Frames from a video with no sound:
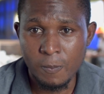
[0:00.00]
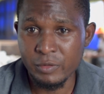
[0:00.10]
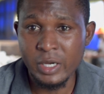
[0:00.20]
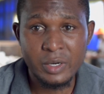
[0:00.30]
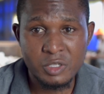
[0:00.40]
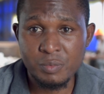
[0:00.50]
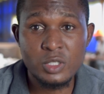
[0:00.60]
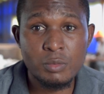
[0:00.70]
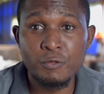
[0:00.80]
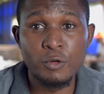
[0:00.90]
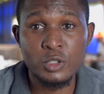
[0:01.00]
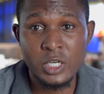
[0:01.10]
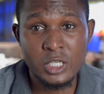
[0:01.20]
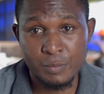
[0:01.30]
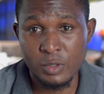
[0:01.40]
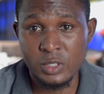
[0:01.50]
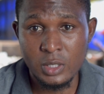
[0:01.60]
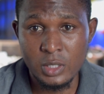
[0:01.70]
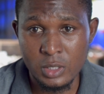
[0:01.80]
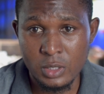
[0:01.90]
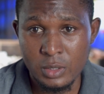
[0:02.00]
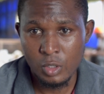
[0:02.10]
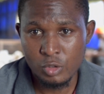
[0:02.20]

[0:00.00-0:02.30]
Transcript: They are responsible for transporting it.